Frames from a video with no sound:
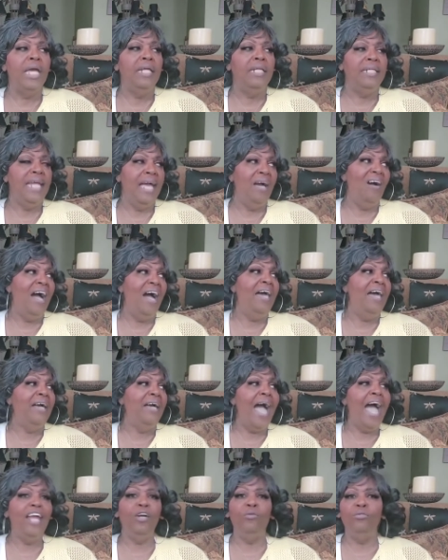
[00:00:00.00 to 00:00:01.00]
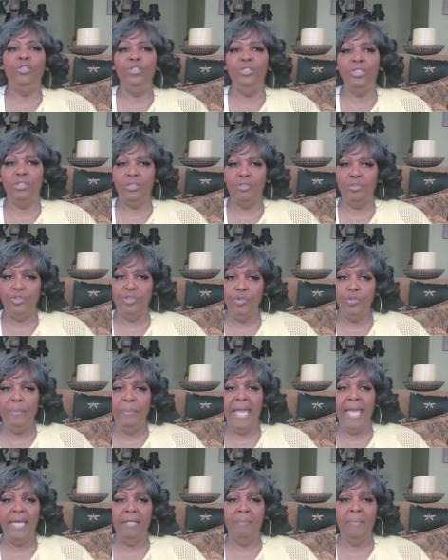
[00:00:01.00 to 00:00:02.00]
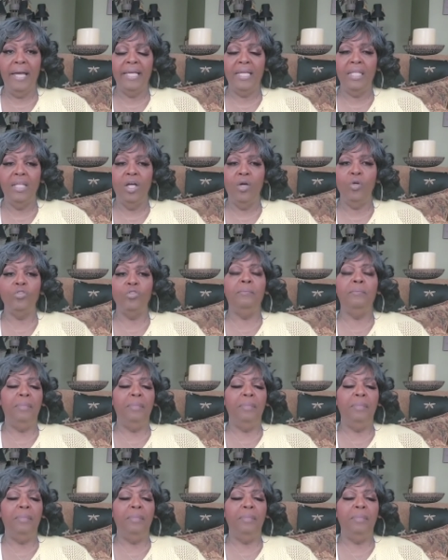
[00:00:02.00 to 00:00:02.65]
Now, I don't look too bad in my clothes,